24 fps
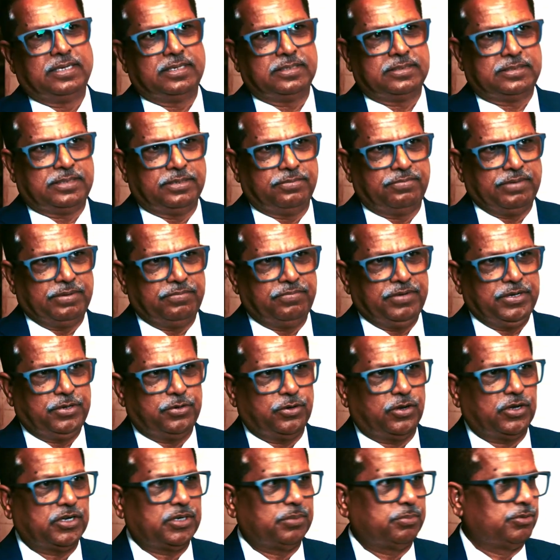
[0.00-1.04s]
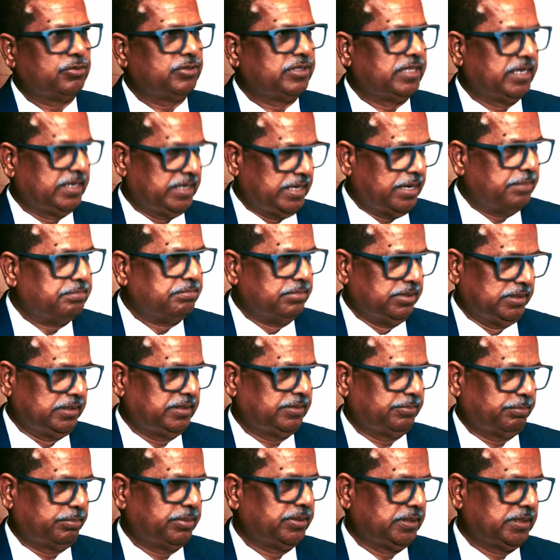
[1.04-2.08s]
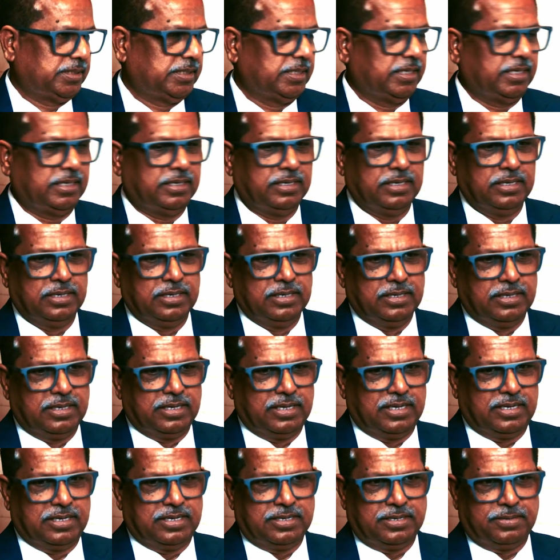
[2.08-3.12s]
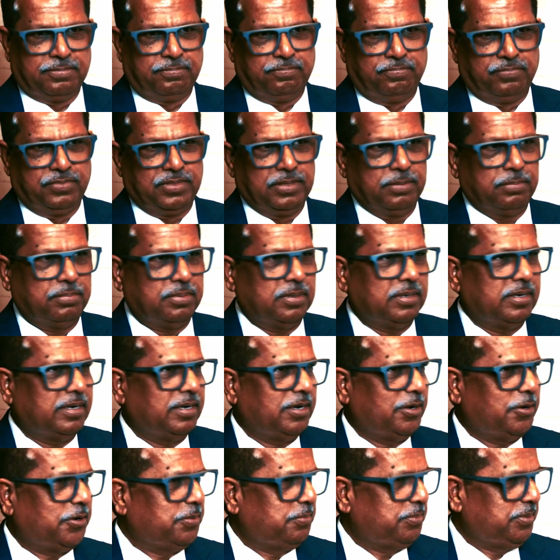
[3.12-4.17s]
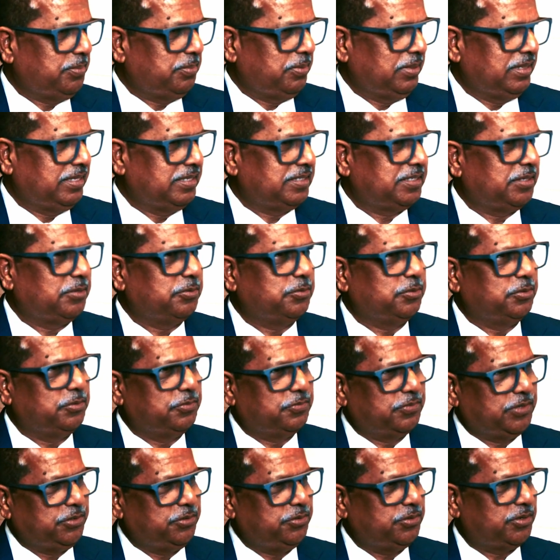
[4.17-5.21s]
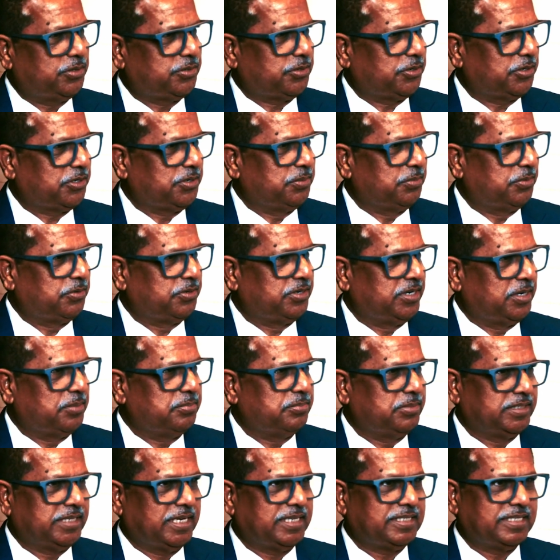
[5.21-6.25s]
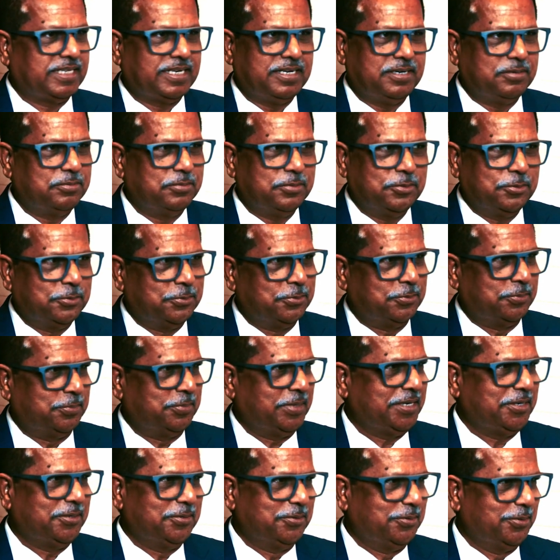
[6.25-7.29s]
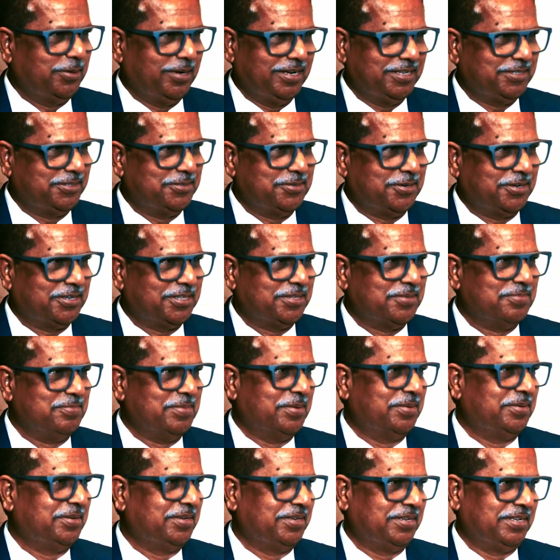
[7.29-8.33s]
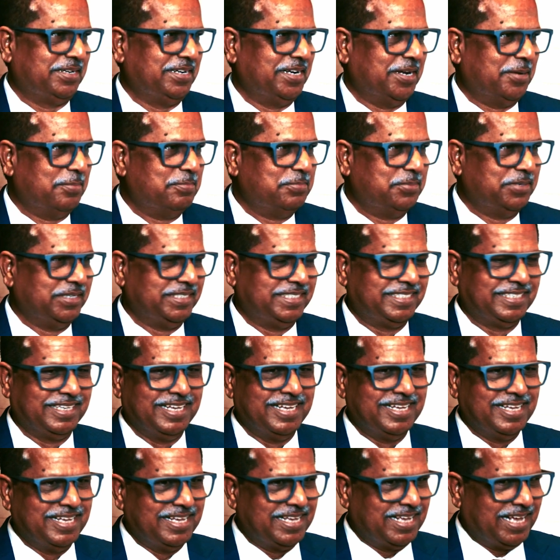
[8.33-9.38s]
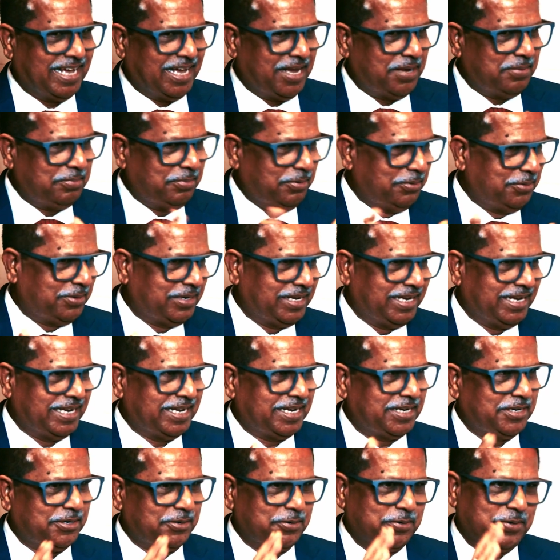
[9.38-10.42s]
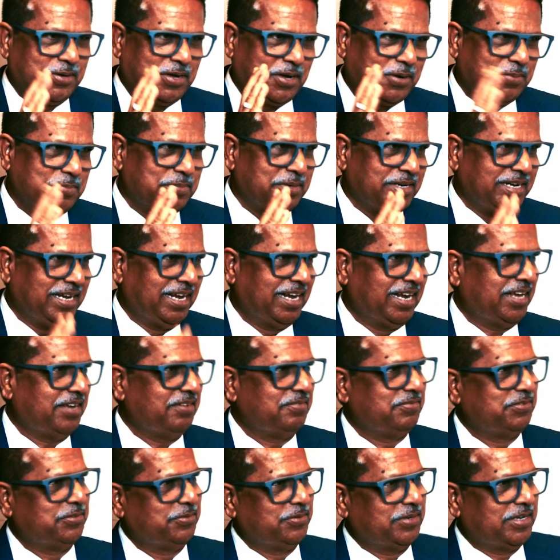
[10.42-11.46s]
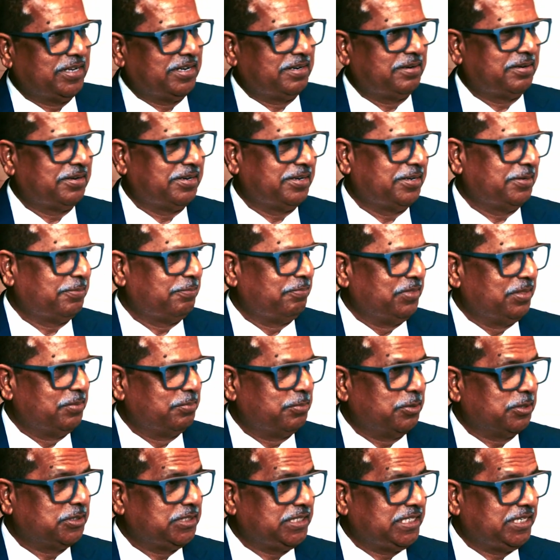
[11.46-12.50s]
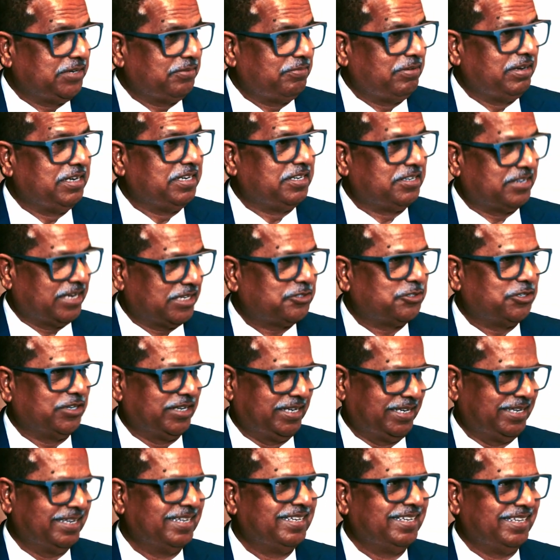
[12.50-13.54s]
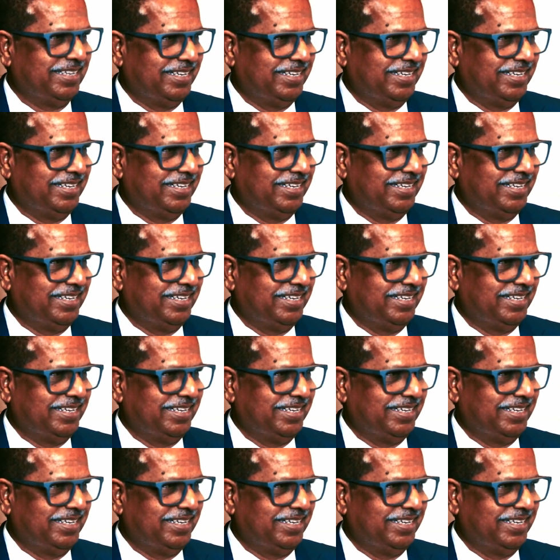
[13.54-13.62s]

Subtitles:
see, when we talk about the numbers per se, a lot of people, they say, oh, why you are talking about numbers? I said, no, my goal is not the numbers. I'm looking at, you know, how many lives you are positively touching.